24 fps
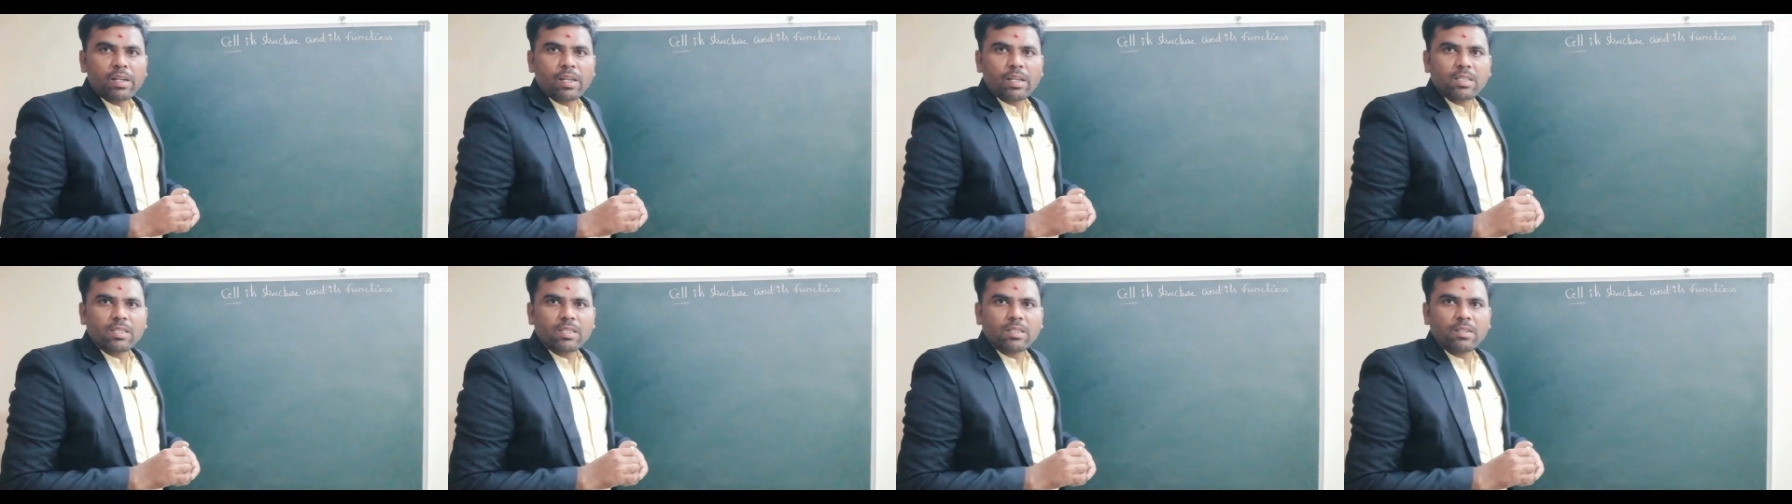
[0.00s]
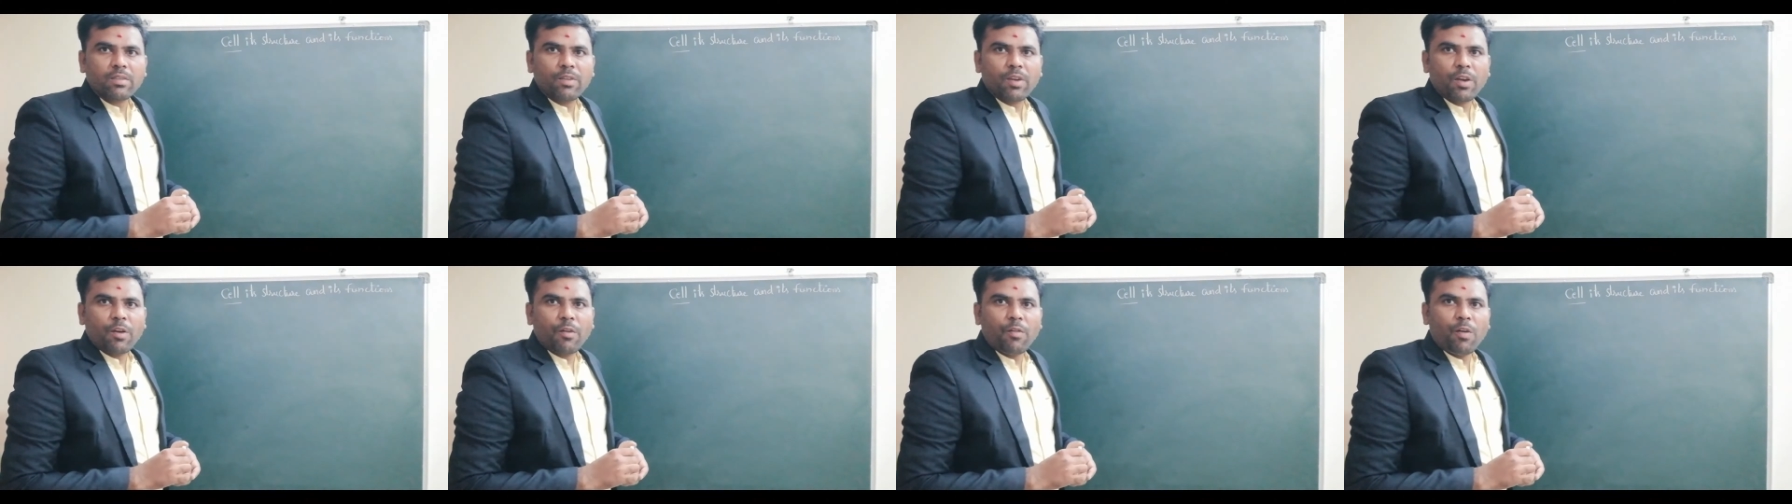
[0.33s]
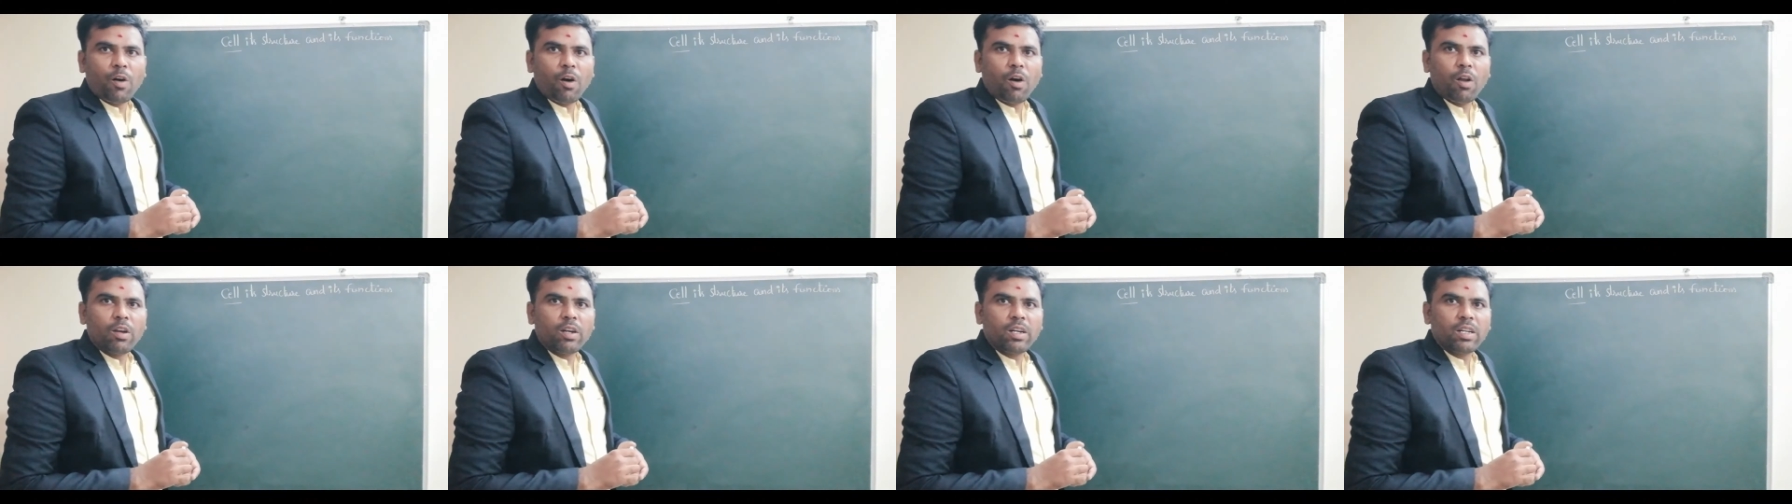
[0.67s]
class, we have
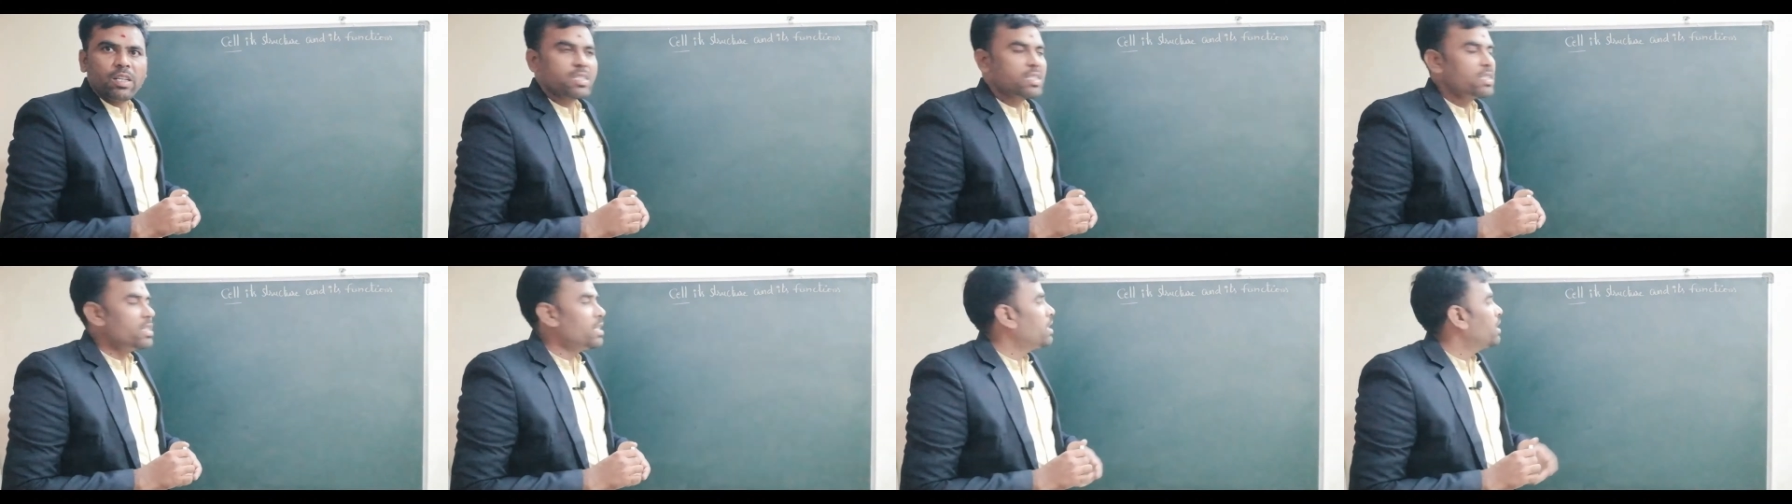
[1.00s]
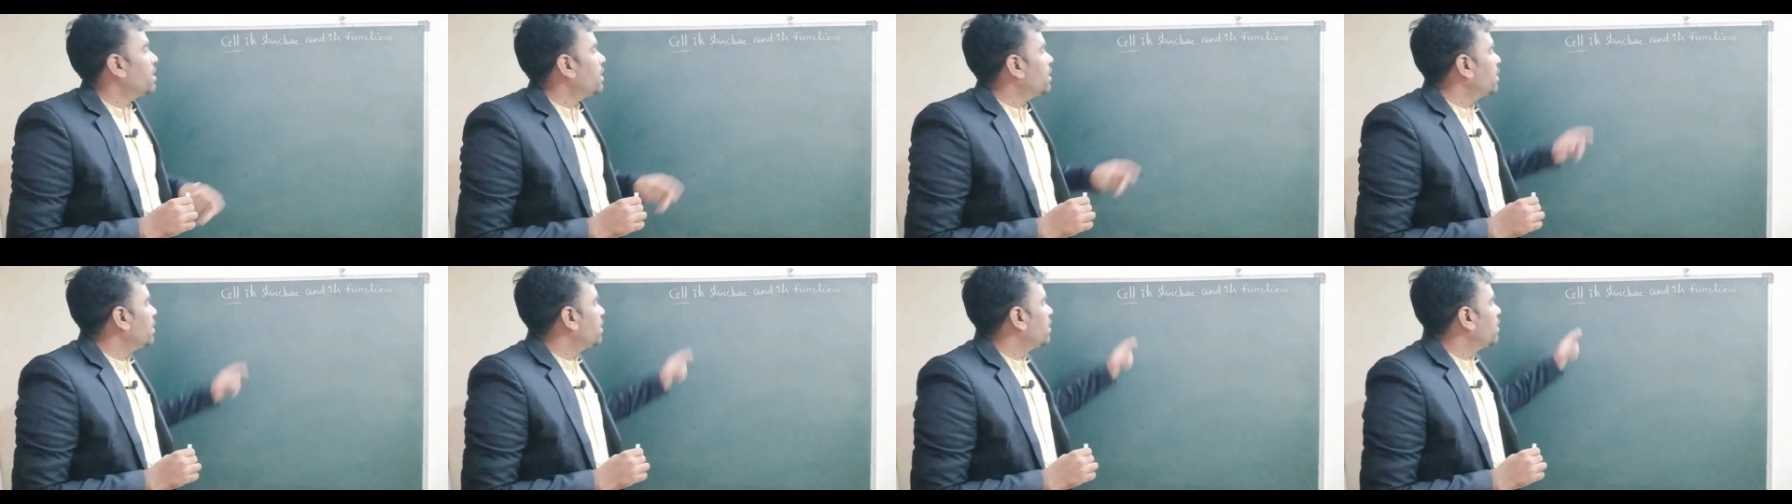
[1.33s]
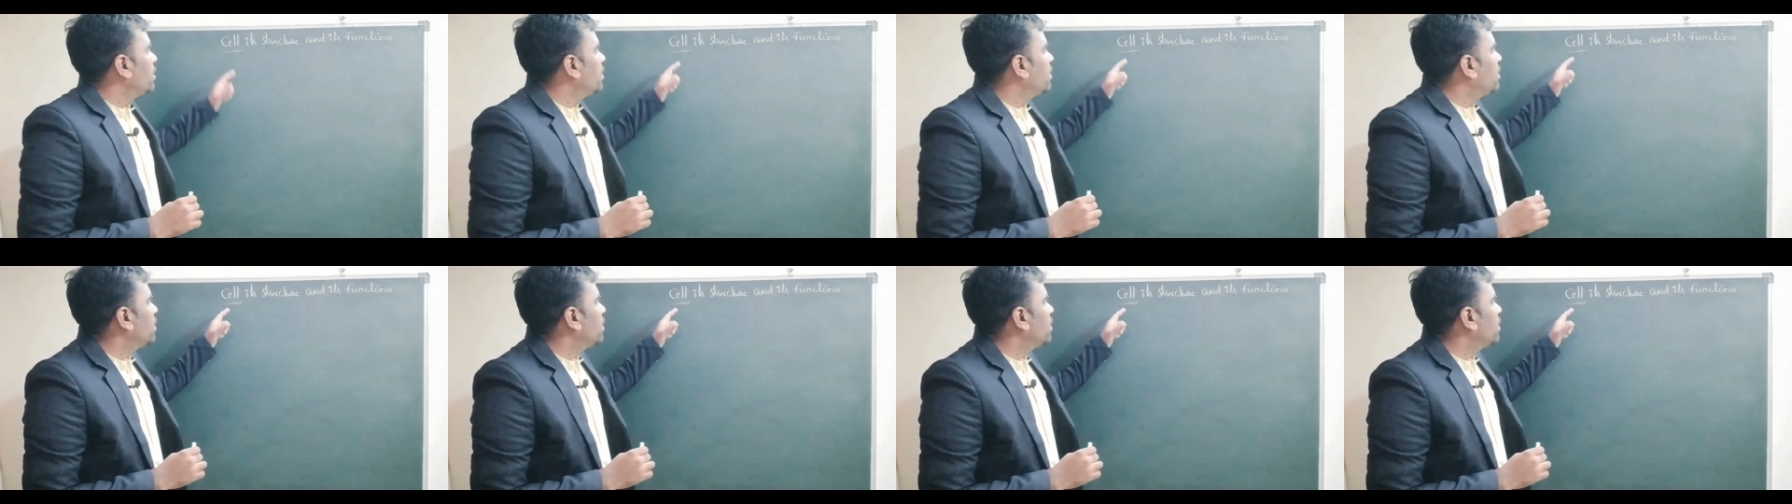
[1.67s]
already studied